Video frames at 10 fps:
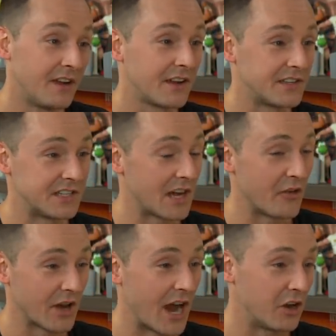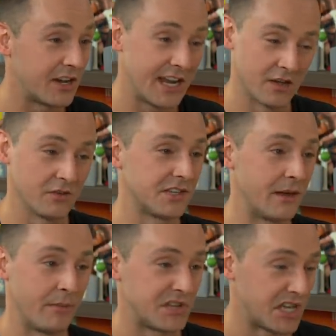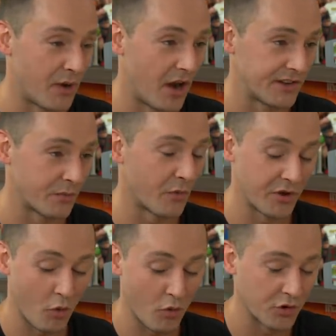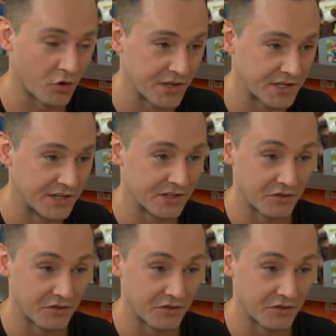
Because he's another guy who kills T P C Boston where the Northern Trust is.